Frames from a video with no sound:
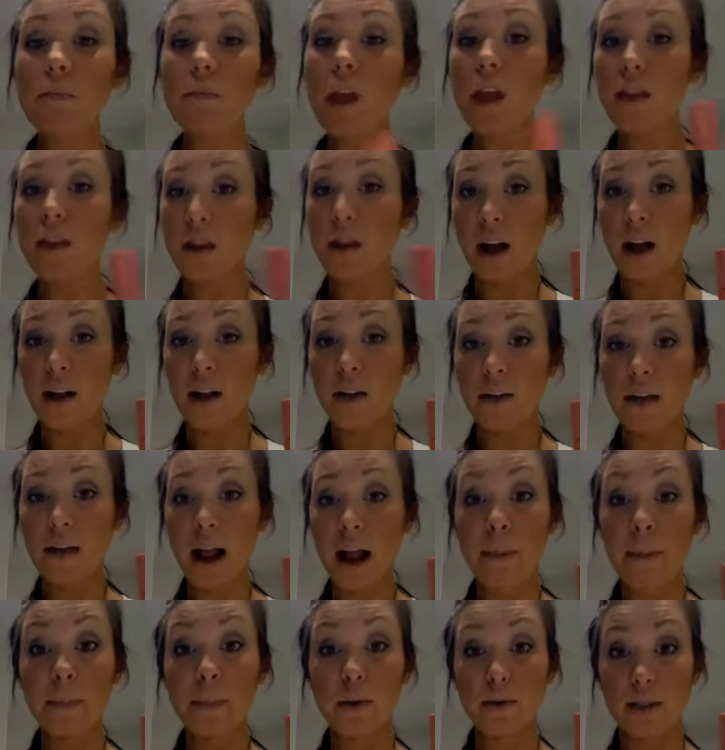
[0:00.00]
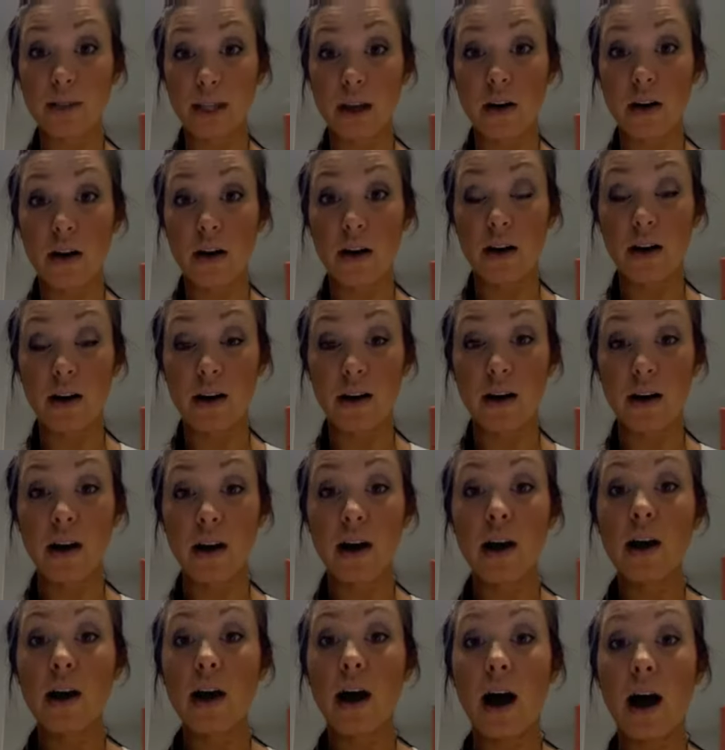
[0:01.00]
The color that I'm using on
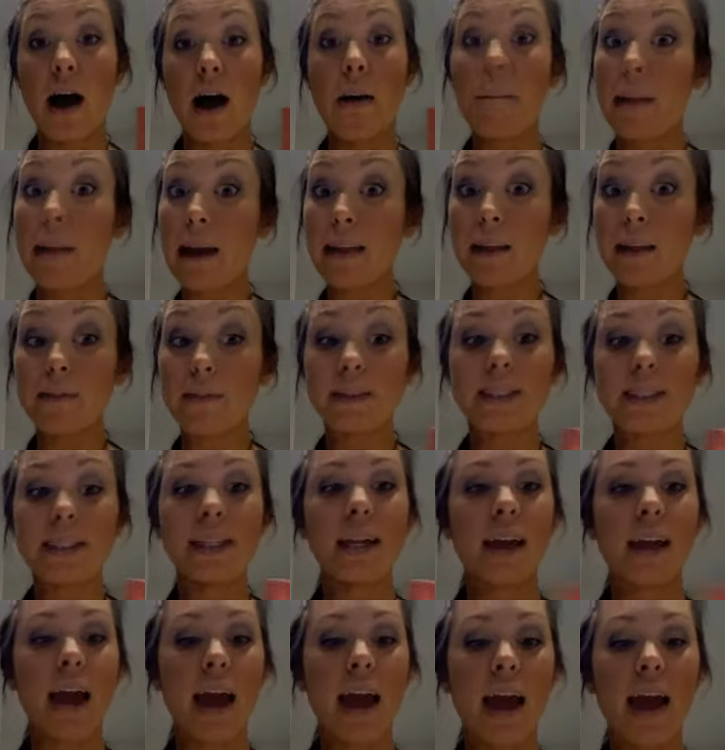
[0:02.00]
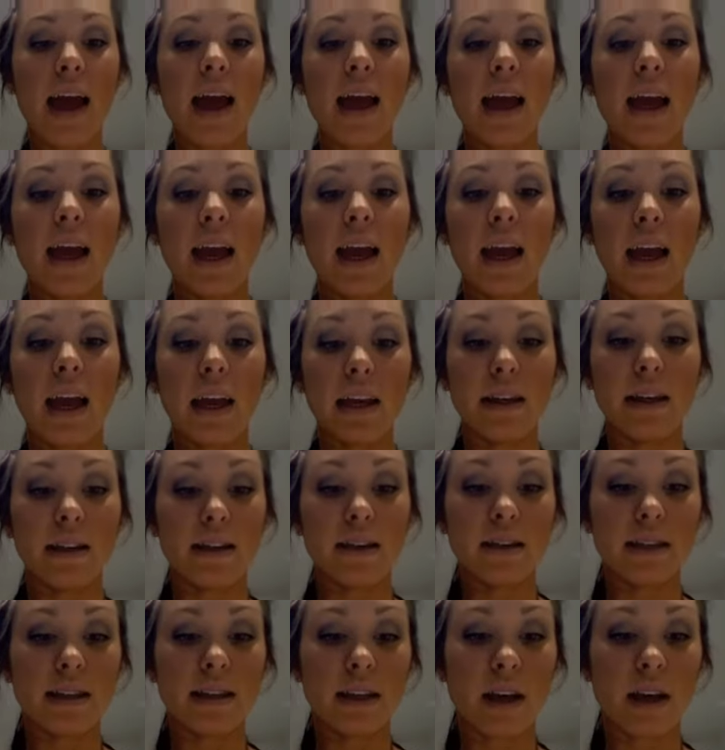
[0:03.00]
my lips today
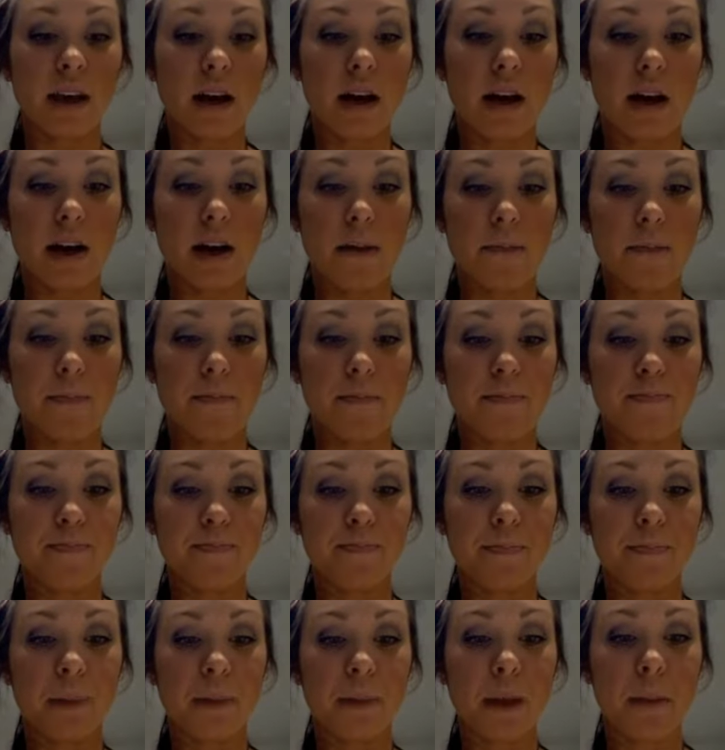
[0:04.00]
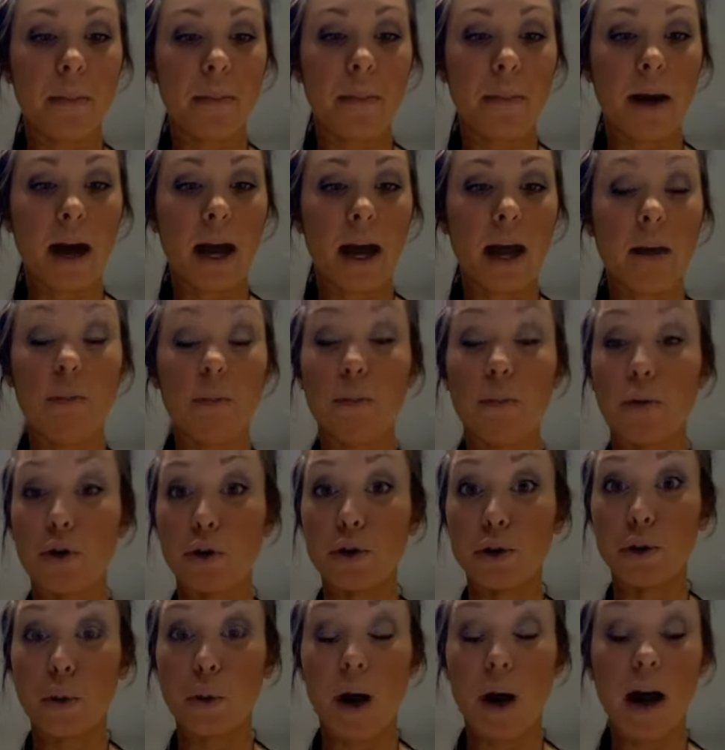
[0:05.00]
is by
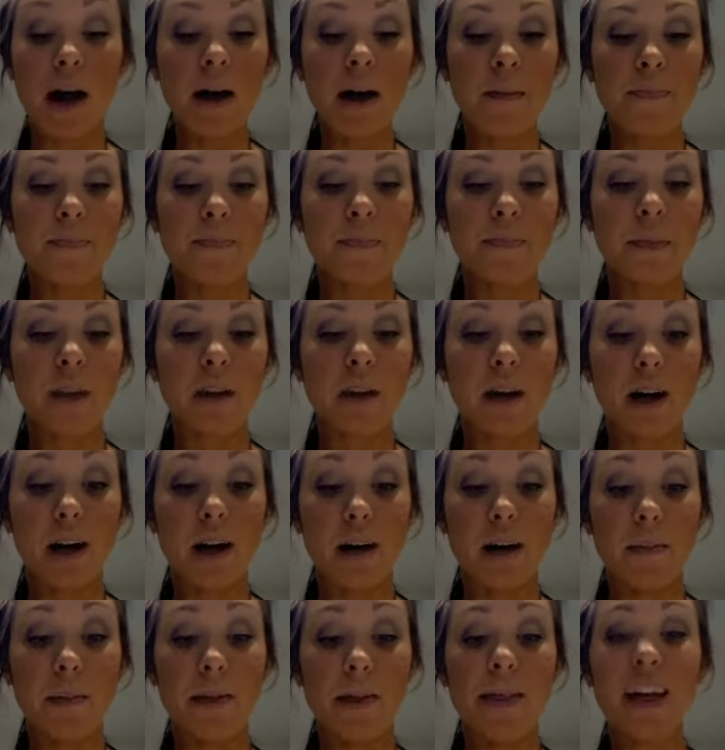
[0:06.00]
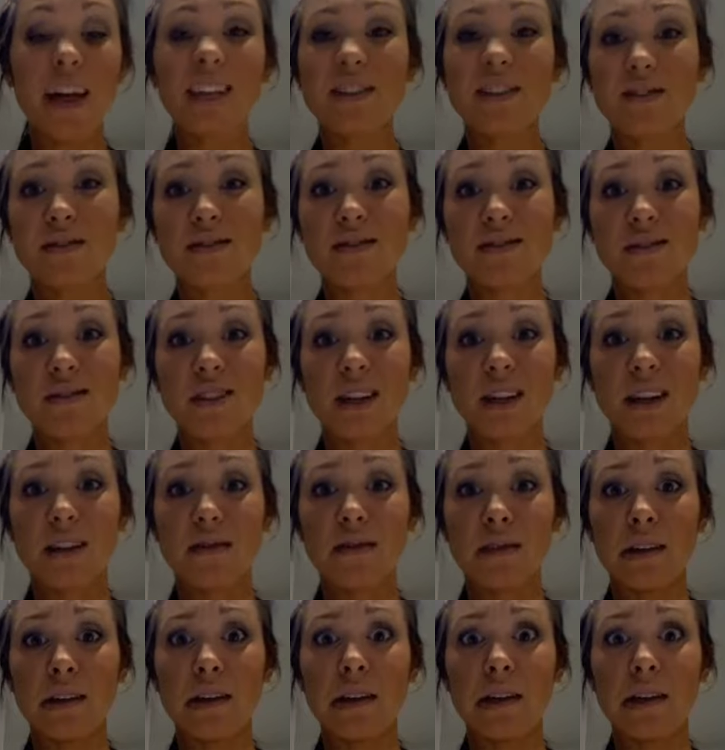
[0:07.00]
Bourjois, and that's like a
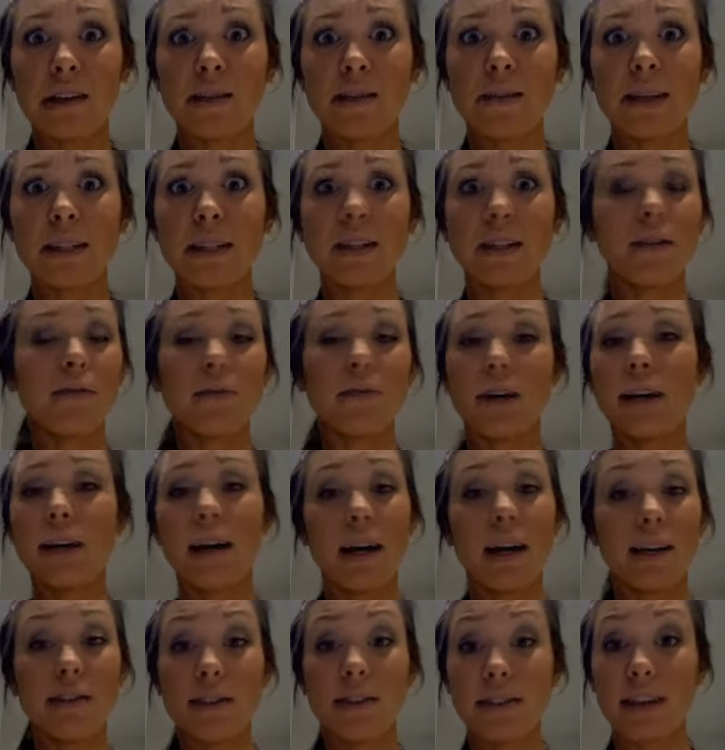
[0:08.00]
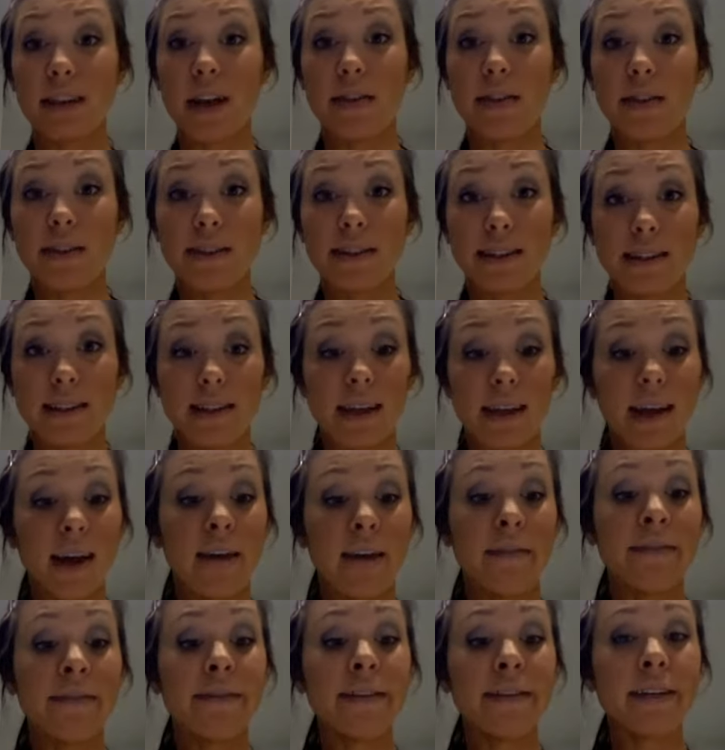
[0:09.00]
really expensive one. I just got this as a
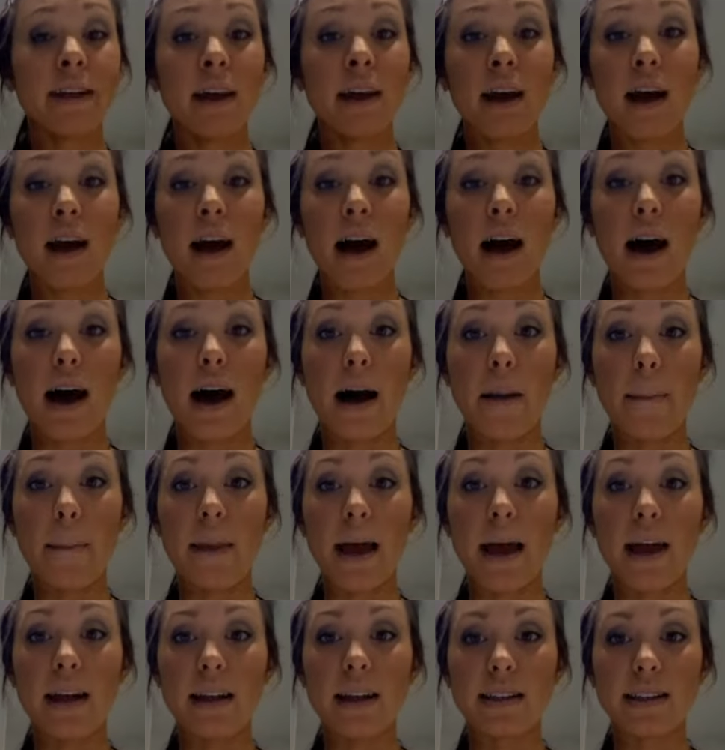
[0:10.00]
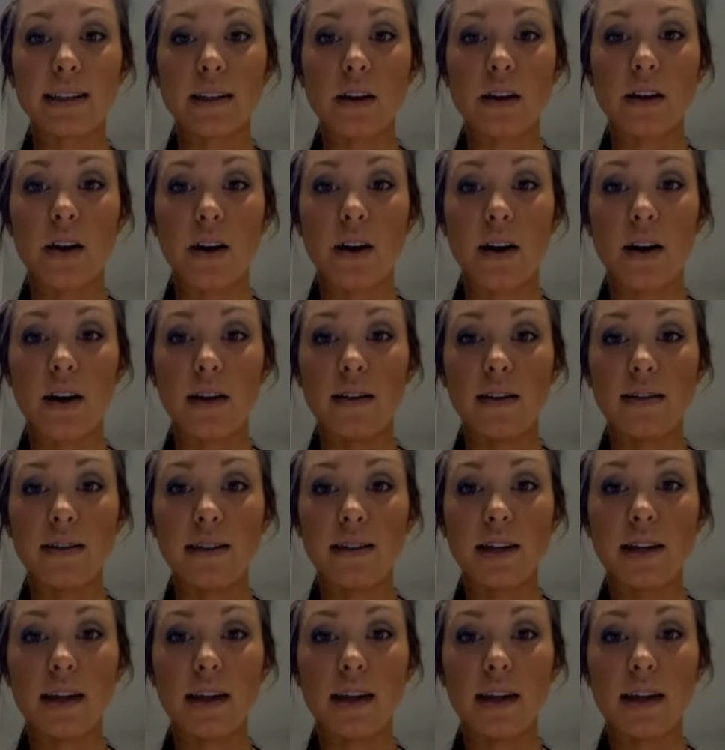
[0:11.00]
gift, and it's called